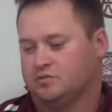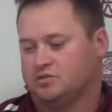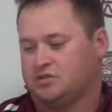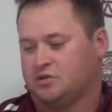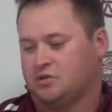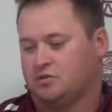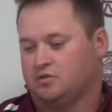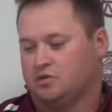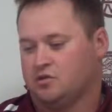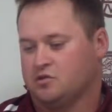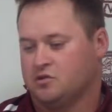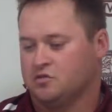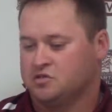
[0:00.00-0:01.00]
So
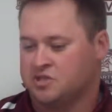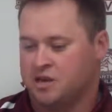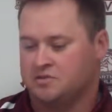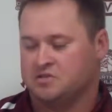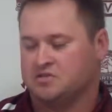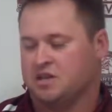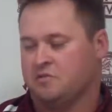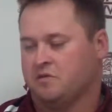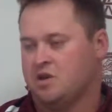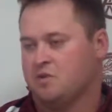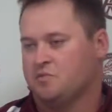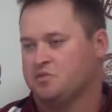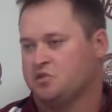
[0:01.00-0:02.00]
Coach Tompkins gave me
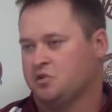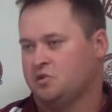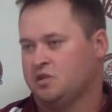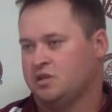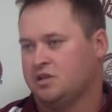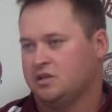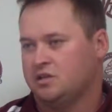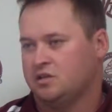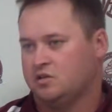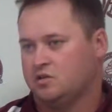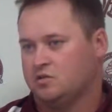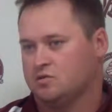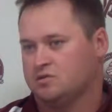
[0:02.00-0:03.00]
the opportunity,
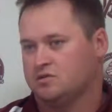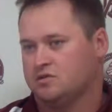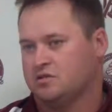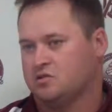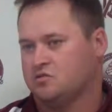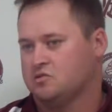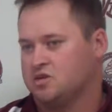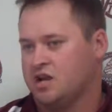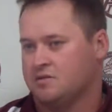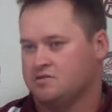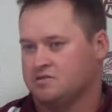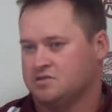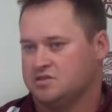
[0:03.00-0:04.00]
and then Coach
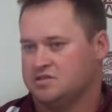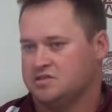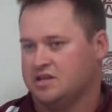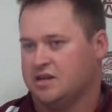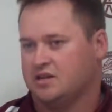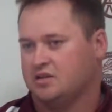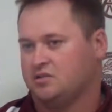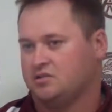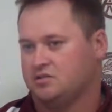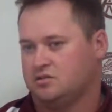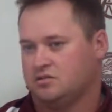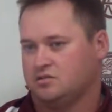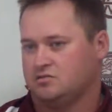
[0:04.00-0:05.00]
Tompkins decided
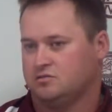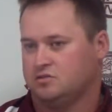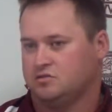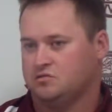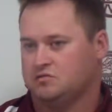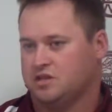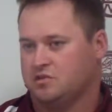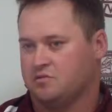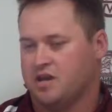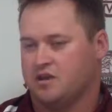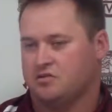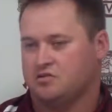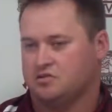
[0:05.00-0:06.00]
to take
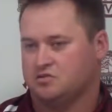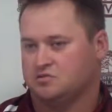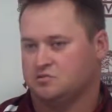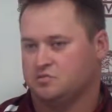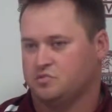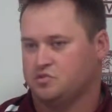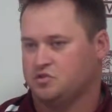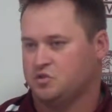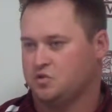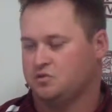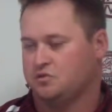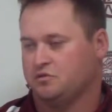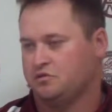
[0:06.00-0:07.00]
matters and
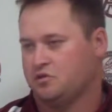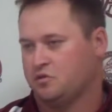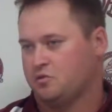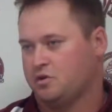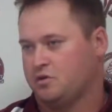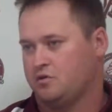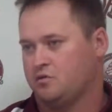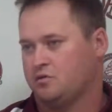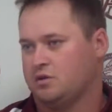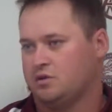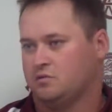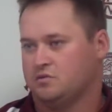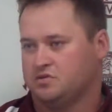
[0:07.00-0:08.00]
pursue another career
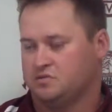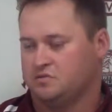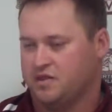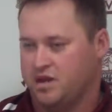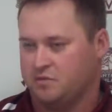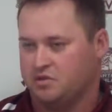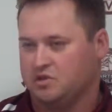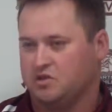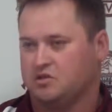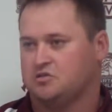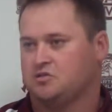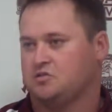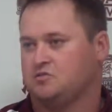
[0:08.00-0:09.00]
with some
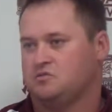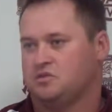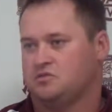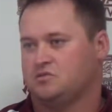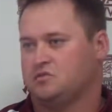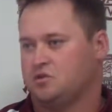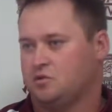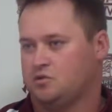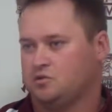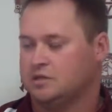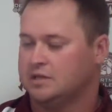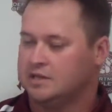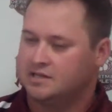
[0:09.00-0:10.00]
family issues, and
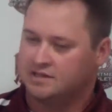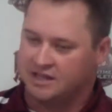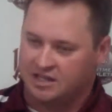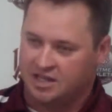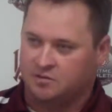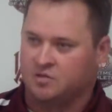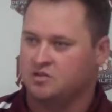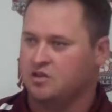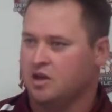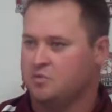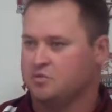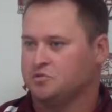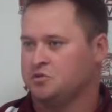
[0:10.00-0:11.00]
so that gave me the
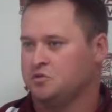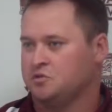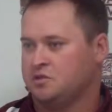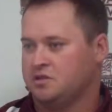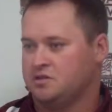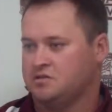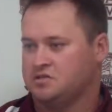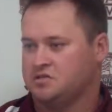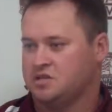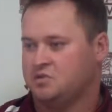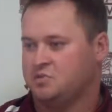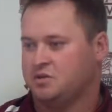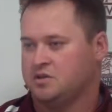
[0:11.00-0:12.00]
opportunity to
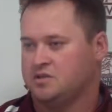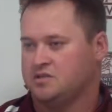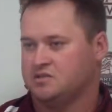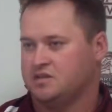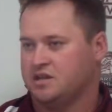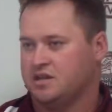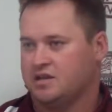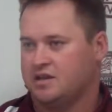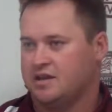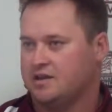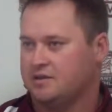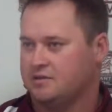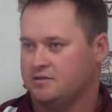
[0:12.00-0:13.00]
step in as the head
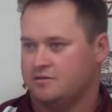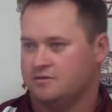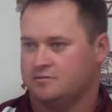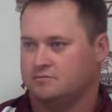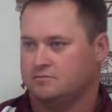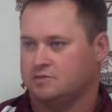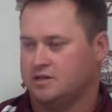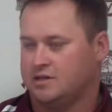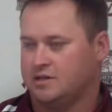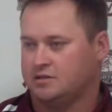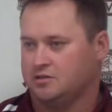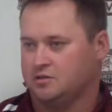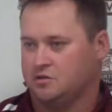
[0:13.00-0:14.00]
guy here, and
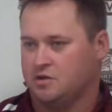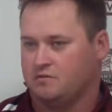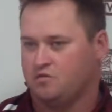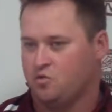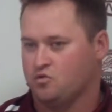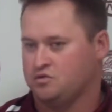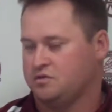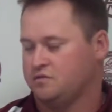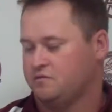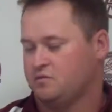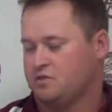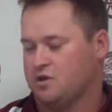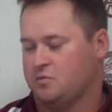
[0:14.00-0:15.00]
I'm fortunate
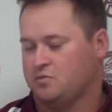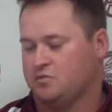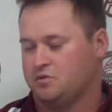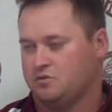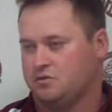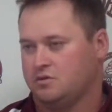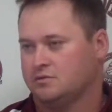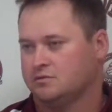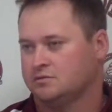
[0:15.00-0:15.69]
for the opportunity.